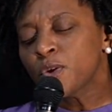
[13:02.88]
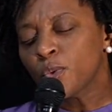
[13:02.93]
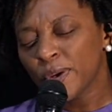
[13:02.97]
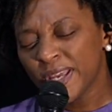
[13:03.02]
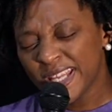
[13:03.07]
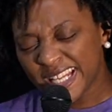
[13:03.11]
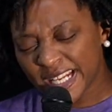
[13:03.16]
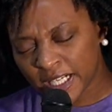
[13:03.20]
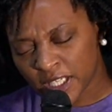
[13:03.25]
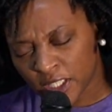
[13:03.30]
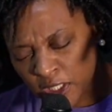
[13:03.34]
We
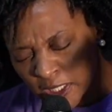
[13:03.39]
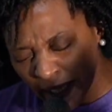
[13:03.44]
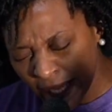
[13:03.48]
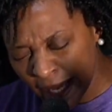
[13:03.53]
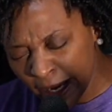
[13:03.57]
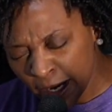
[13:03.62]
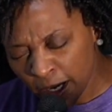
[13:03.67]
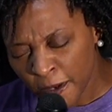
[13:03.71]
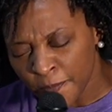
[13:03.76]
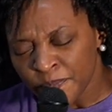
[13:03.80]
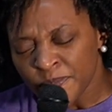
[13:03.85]

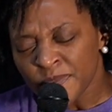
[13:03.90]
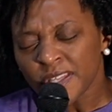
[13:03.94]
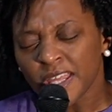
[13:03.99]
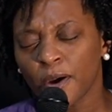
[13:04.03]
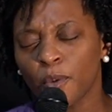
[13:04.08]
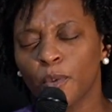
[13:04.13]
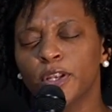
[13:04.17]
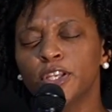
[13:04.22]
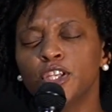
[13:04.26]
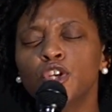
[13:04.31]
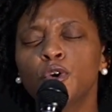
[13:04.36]
declare that
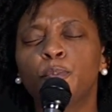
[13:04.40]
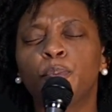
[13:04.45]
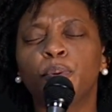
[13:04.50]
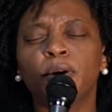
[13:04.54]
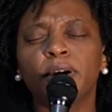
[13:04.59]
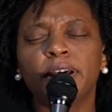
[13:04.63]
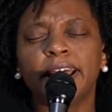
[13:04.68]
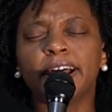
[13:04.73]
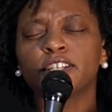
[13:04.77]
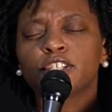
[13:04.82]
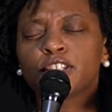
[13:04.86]
when you
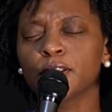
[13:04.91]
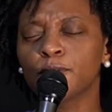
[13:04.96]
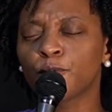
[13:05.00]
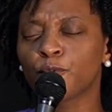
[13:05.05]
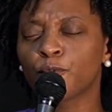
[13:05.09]
put us in